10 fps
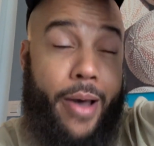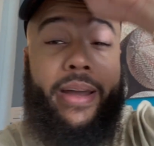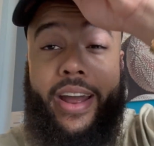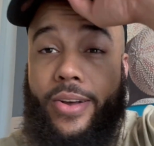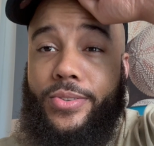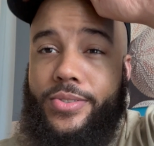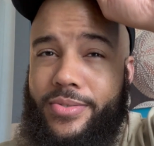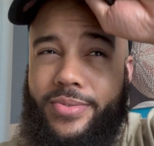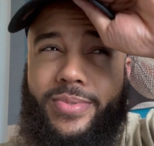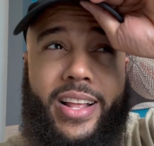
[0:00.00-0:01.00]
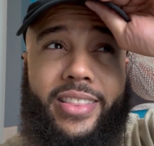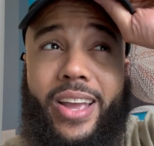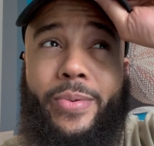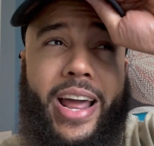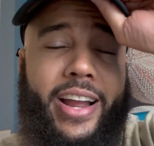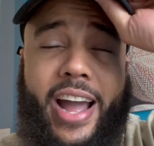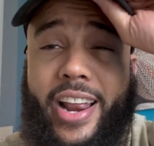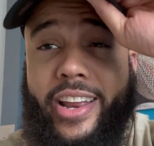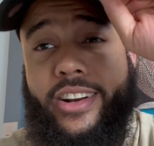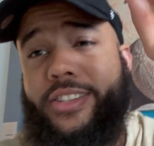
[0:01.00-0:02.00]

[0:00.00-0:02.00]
pounds, I think, when I got here.